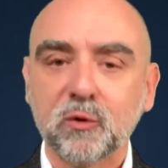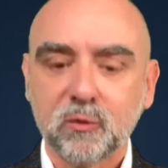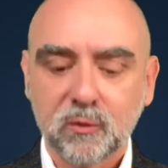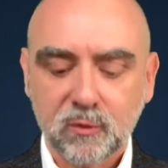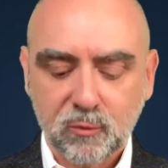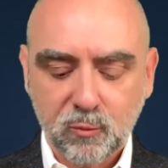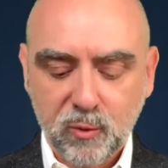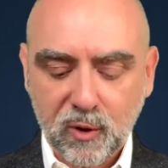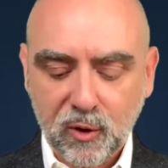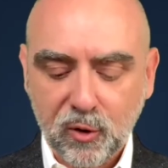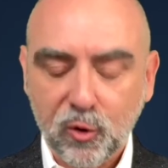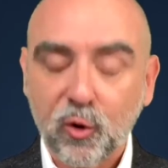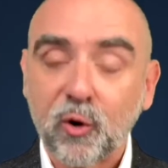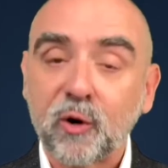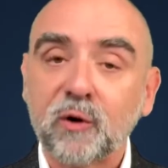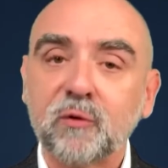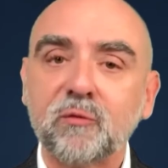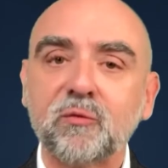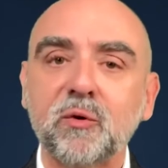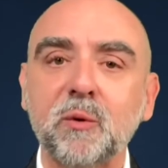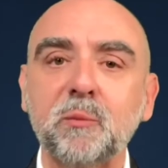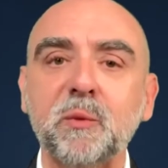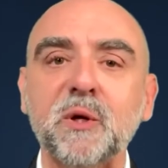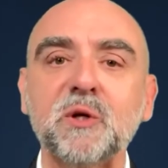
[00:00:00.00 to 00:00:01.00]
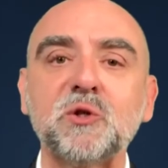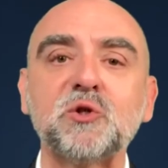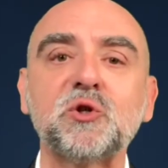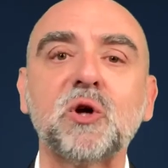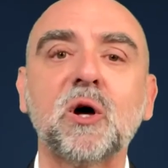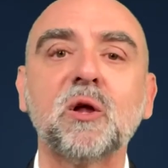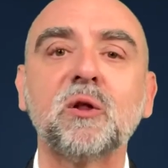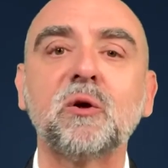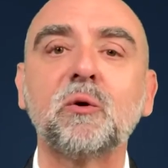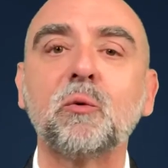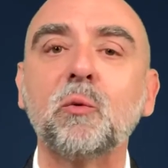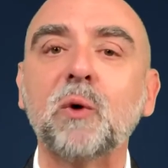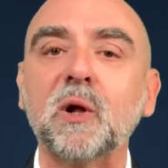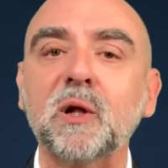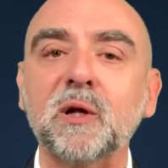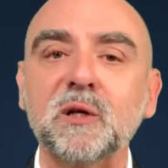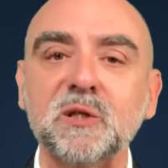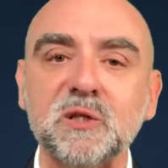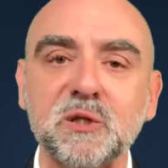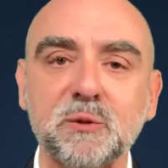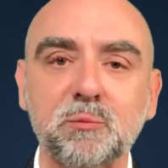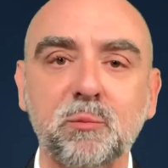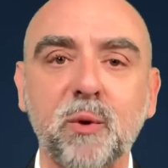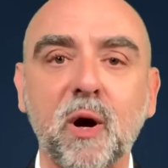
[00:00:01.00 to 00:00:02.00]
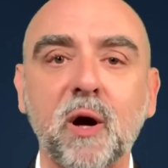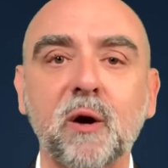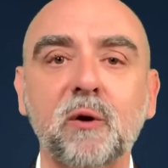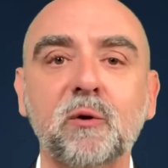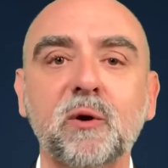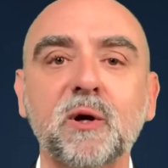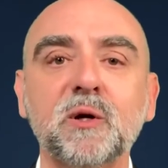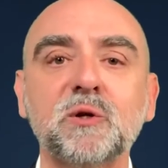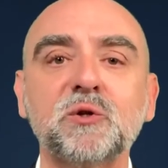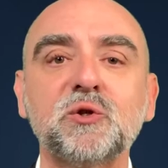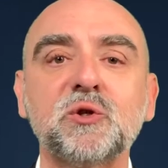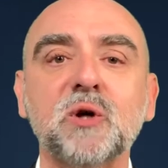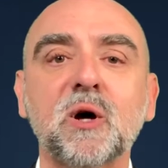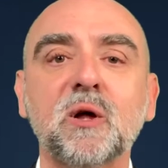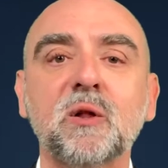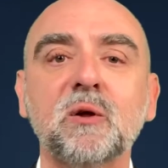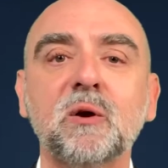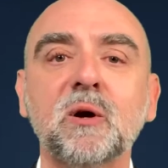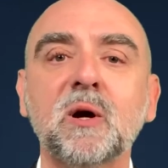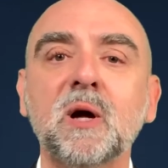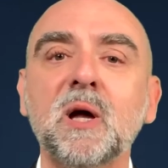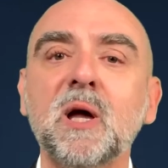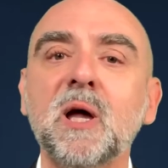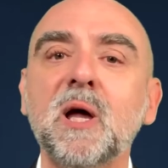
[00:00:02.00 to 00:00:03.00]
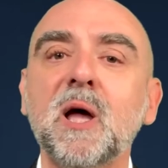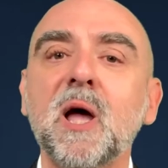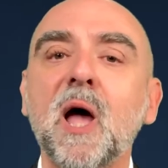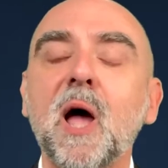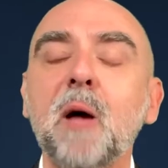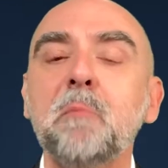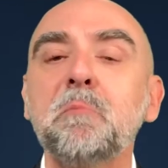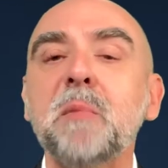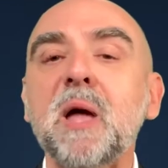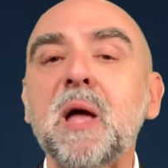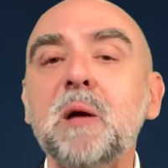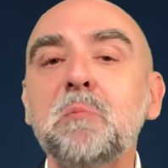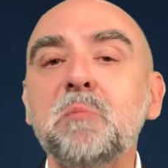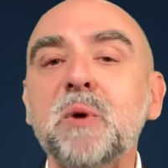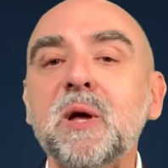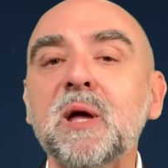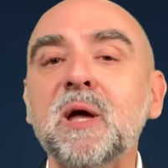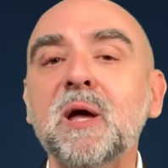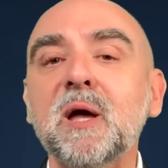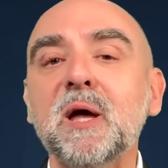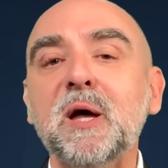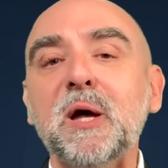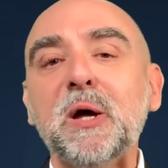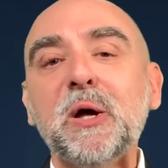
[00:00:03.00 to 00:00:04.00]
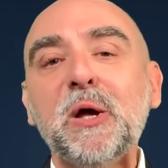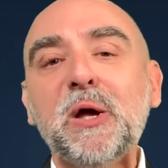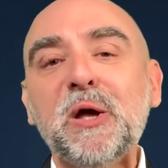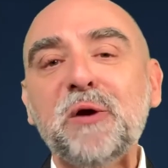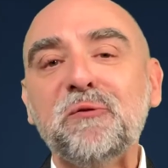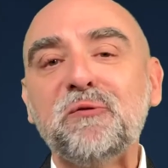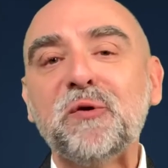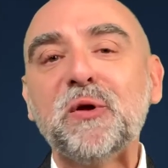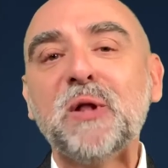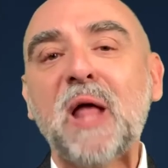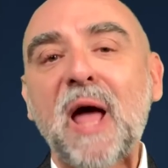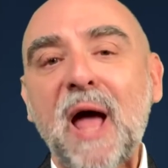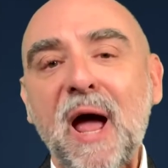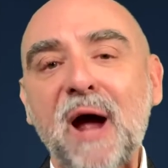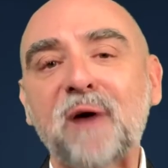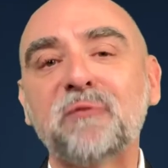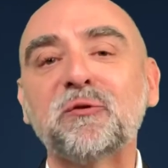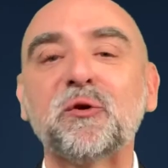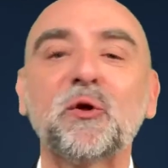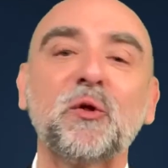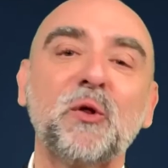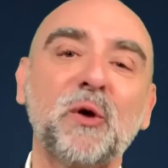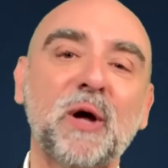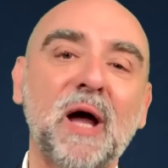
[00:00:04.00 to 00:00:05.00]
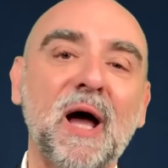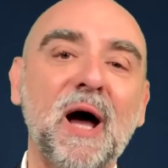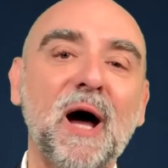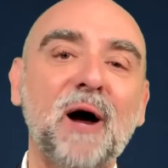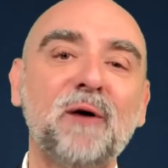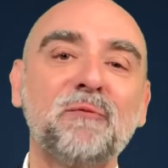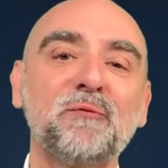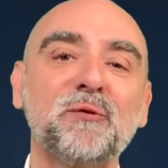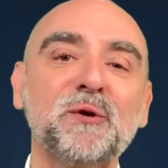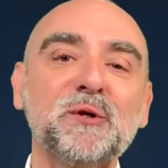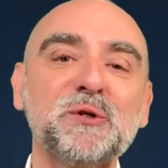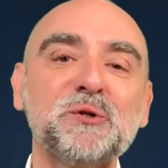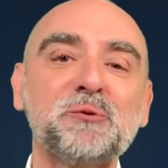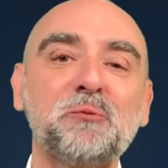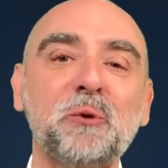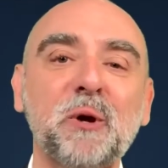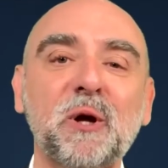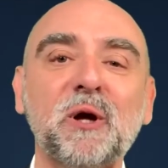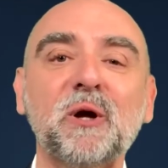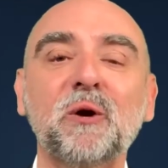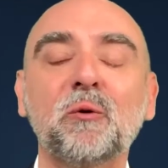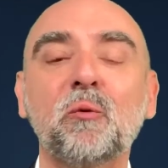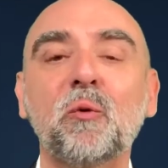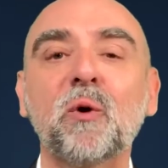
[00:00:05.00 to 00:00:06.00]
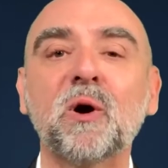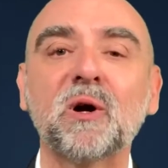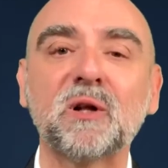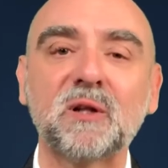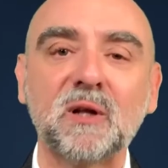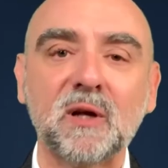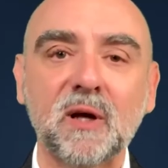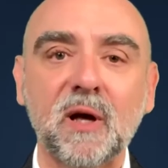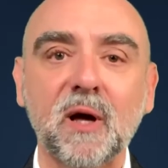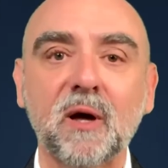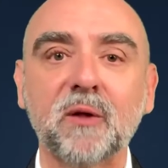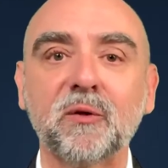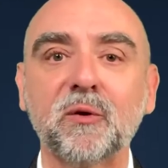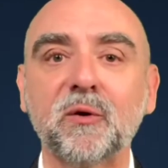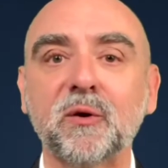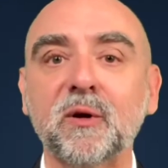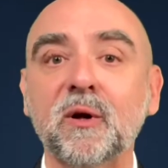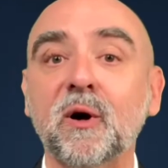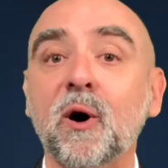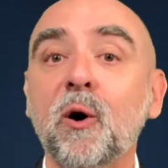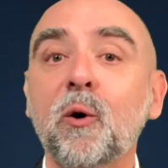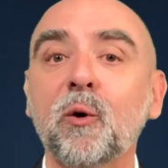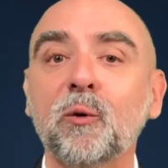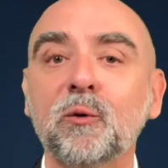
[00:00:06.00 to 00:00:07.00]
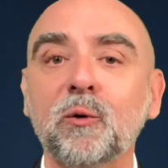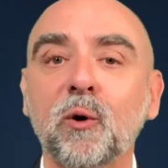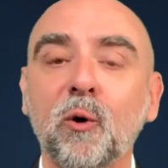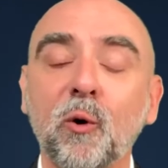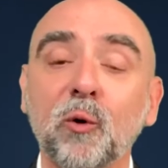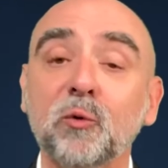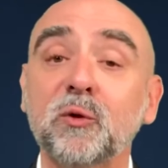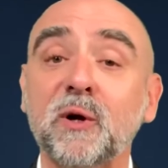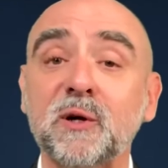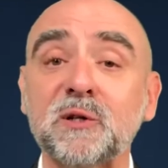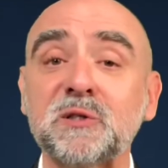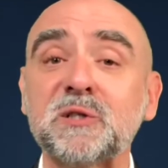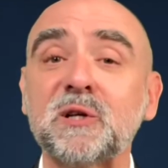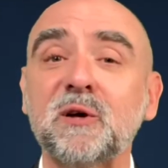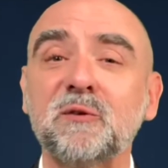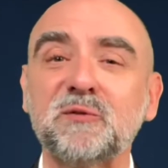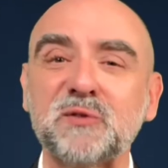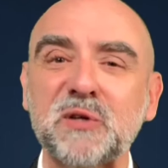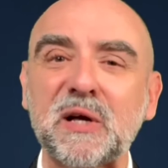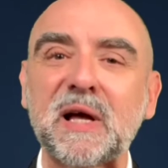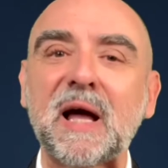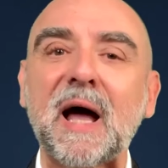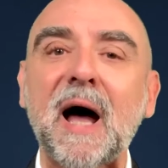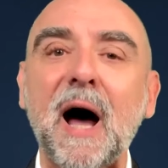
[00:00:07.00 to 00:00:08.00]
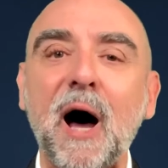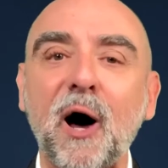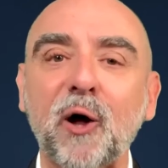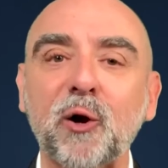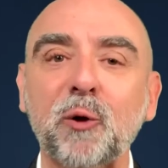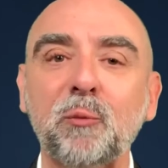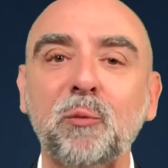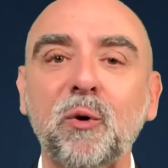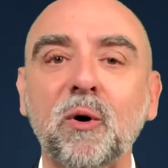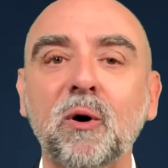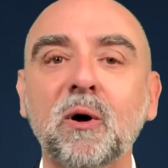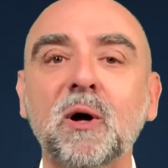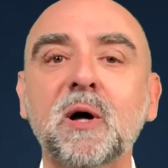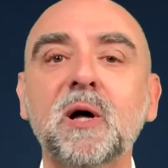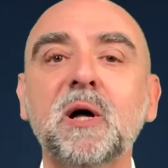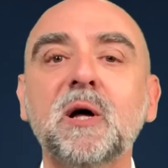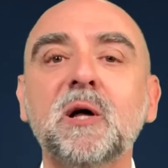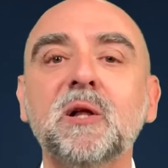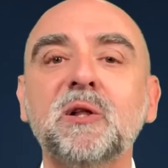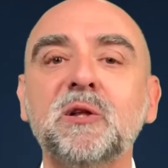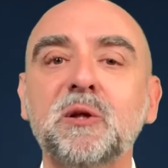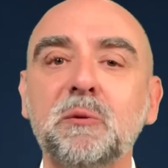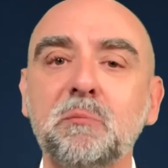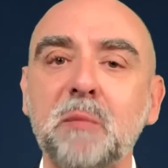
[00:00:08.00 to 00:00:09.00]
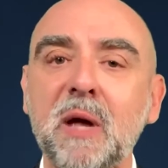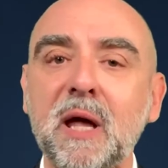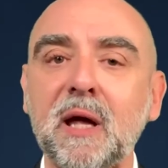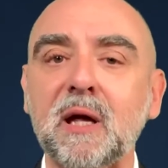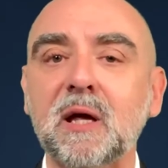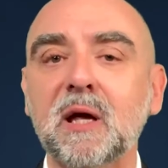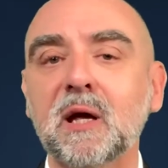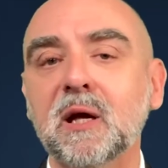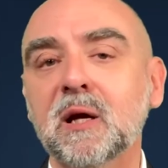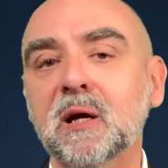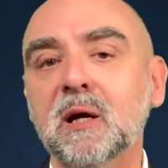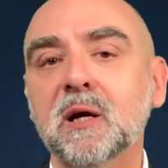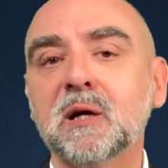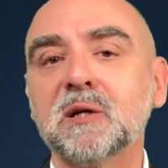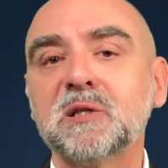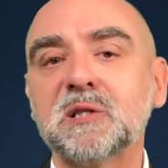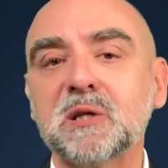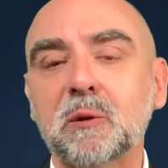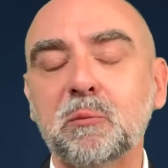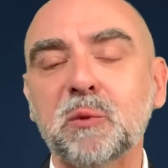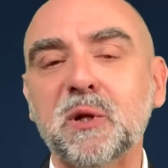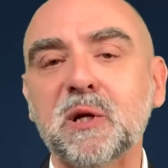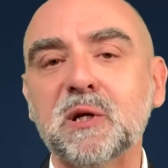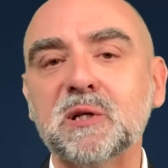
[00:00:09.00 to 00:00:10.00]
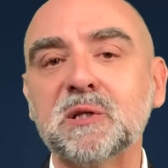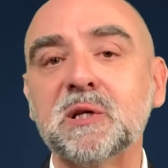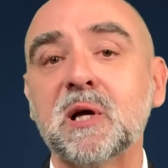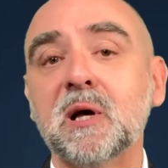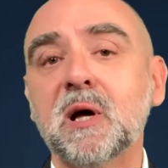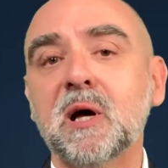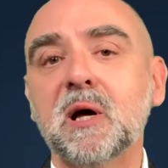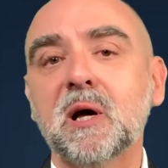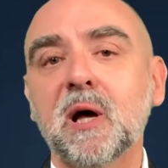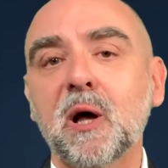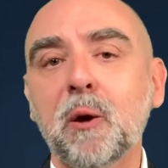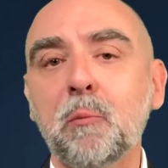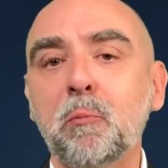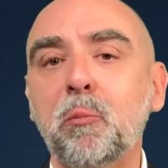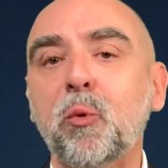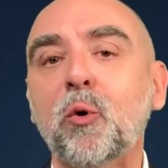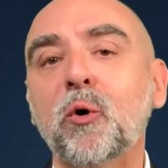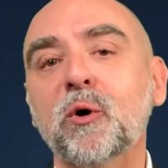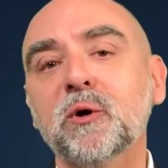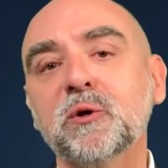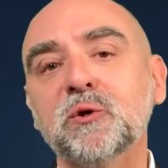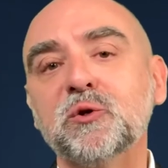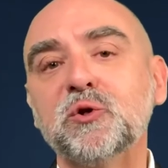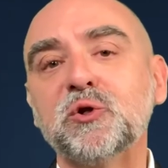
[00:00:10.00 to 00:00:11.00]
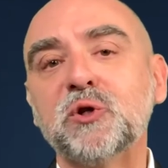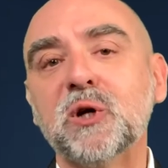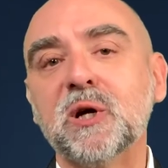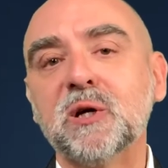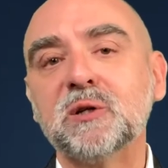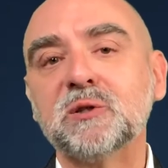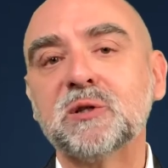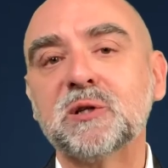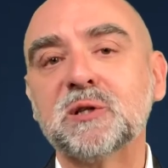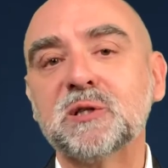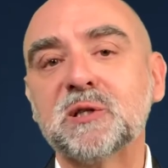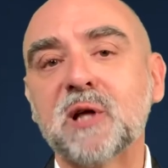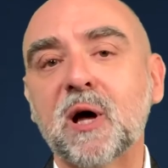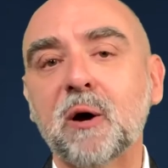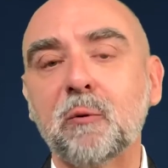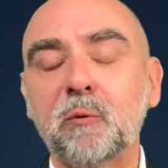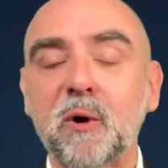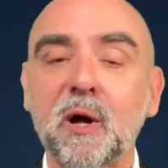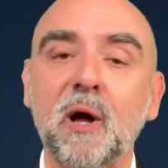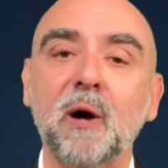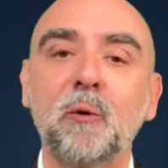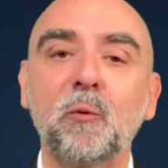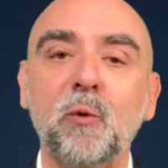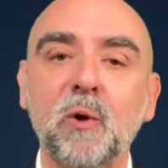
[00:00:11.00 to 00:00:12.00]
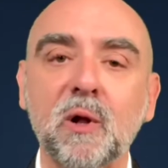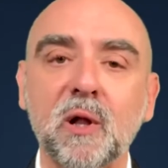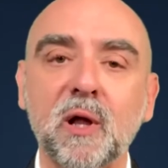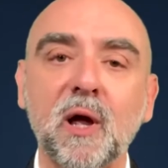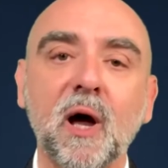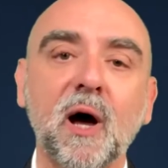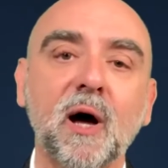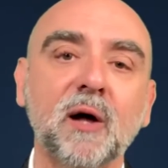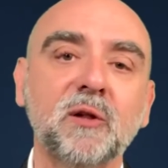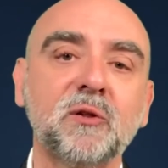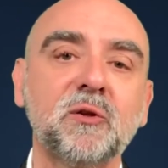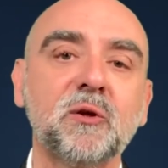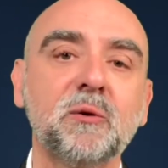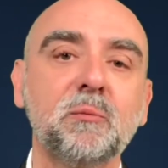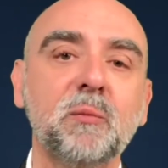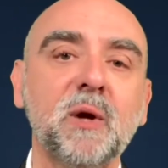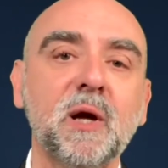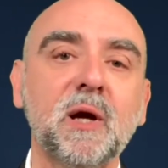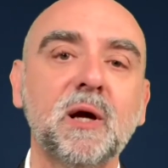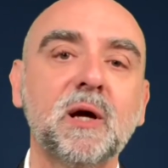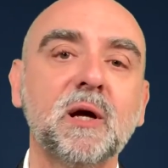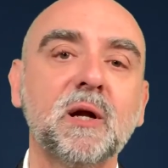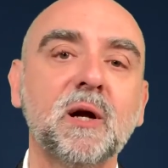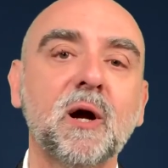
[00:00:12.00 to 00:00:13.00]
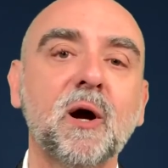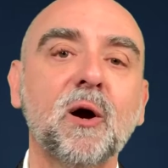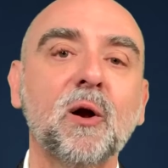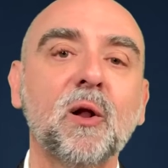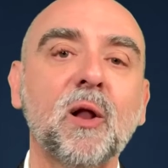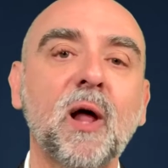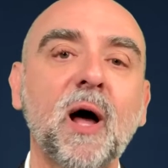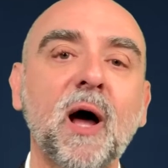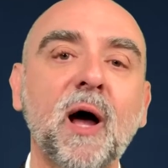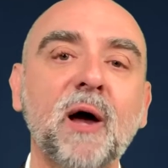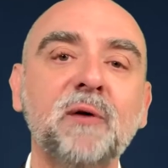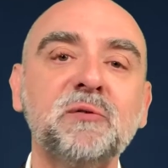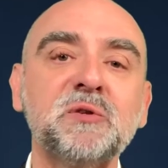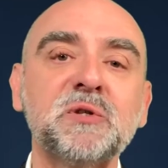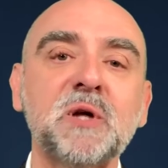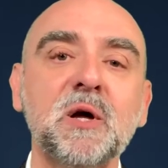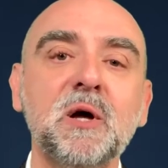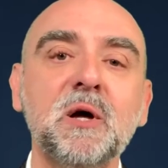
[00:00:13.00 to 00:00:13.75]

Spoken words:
learn from each other, we'll inspire each other, and maybe even after the conference we can work together to hold ourselves accountable to making some of these important changes that we really ought to make in our lives,